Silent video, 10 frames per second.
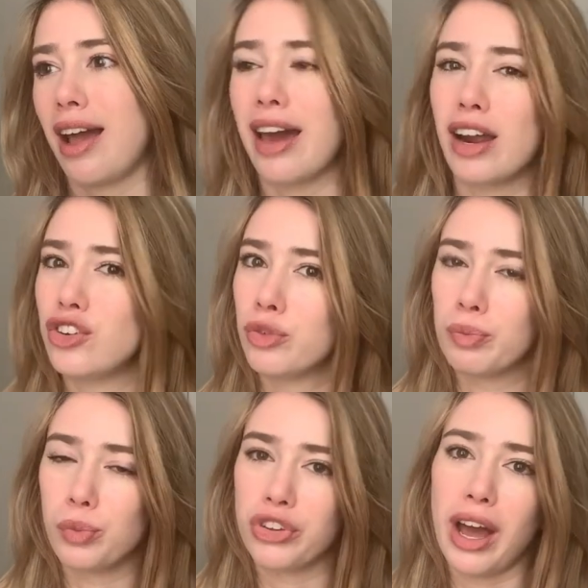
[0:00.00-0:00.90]
And I just
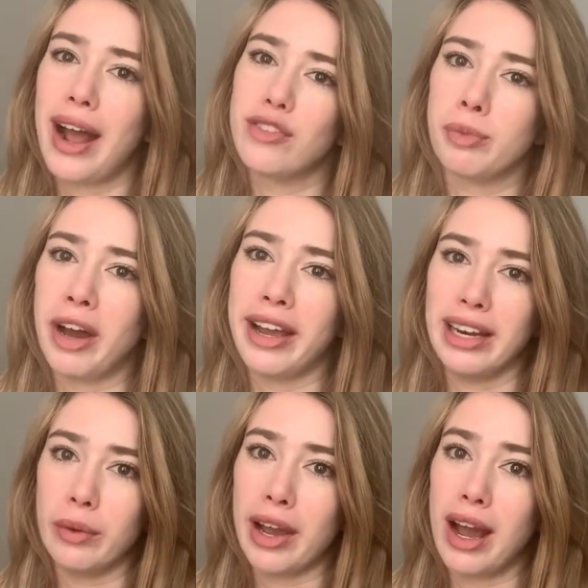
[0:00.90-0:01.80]
was like, I have to buy it
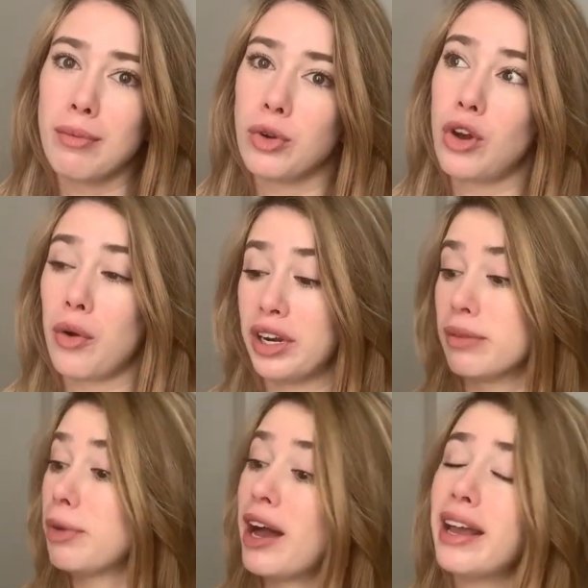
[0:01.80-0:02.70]
anyway. I'm going
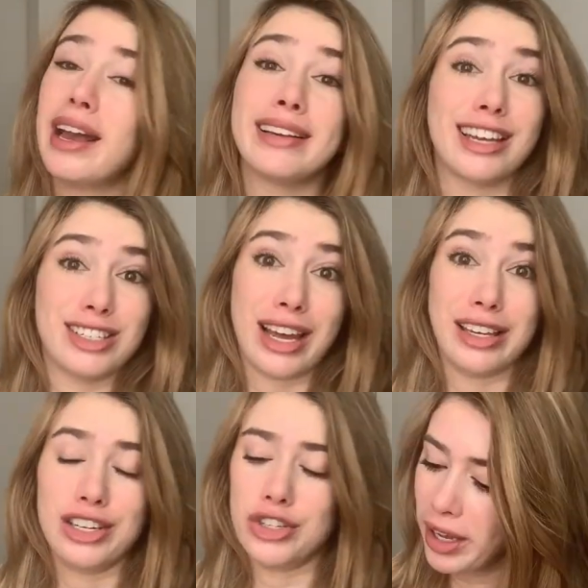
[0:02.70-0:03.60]
to buy it and get it tailored.